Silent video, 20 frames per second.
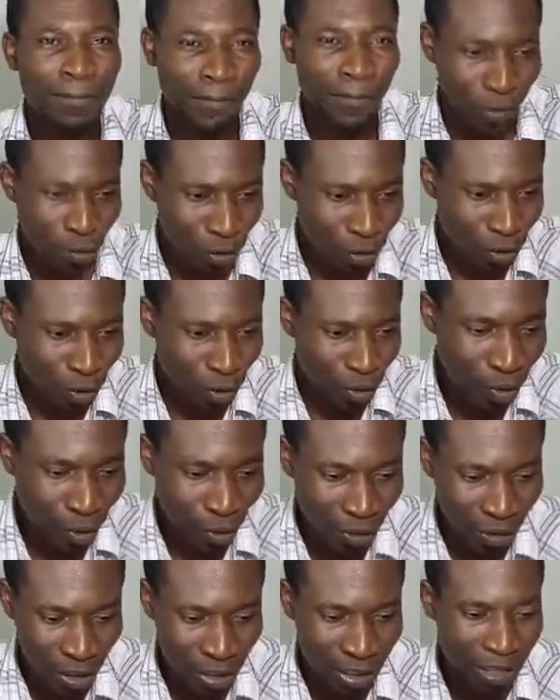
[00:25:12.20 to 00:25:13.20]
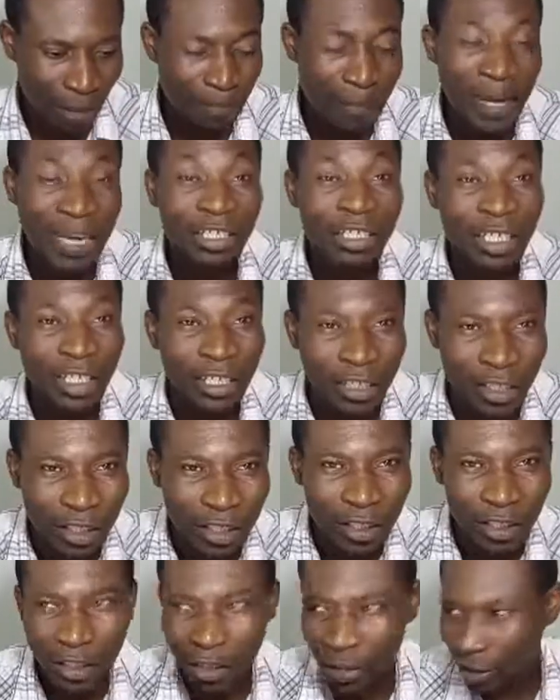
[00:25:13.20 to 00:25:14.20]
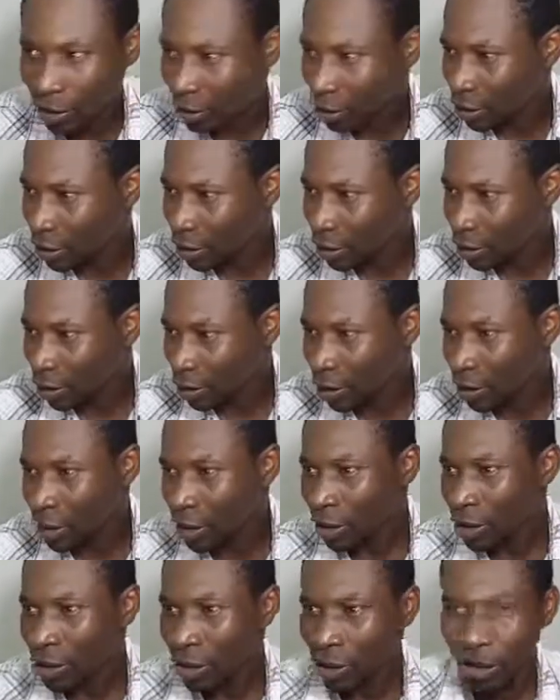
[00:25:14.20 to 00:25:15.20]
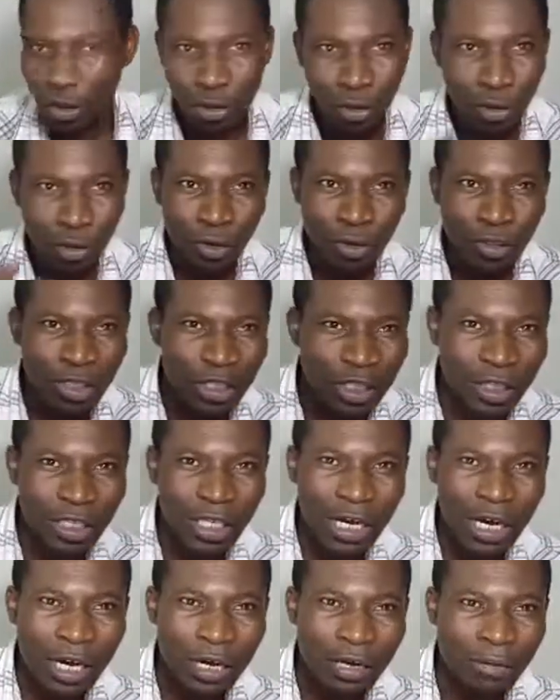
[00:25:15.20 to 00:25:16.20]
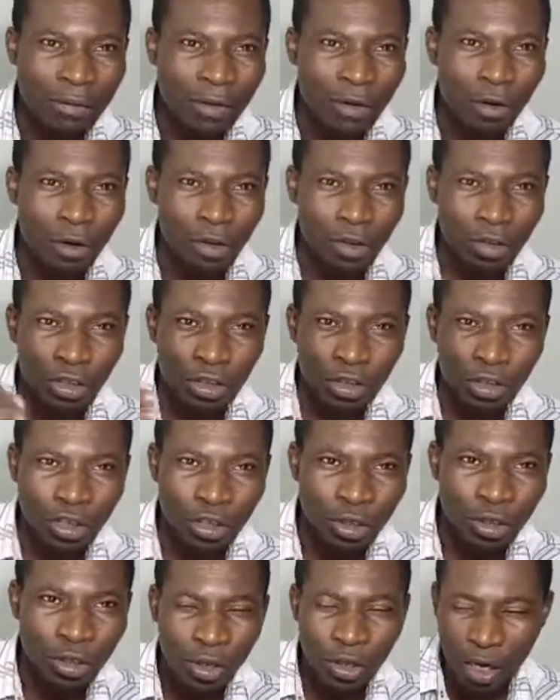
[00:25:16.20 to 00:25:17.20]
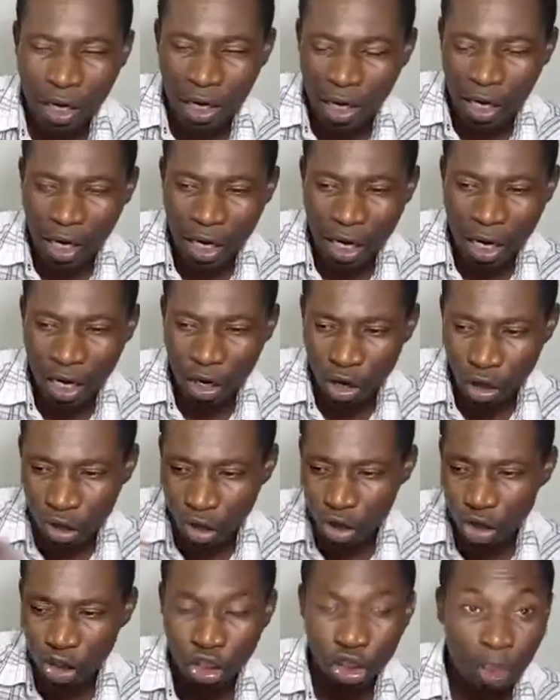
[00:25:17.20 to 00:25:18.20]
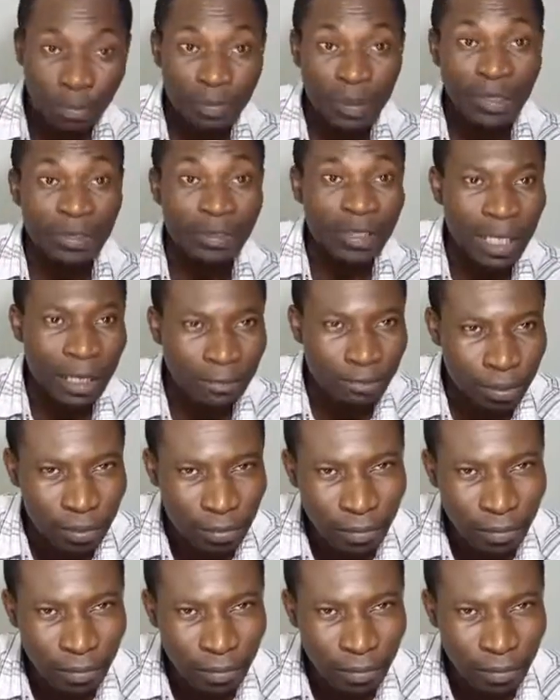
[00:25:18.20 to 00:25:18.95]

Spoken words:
You don't consider patience. You don't consider continuous build up.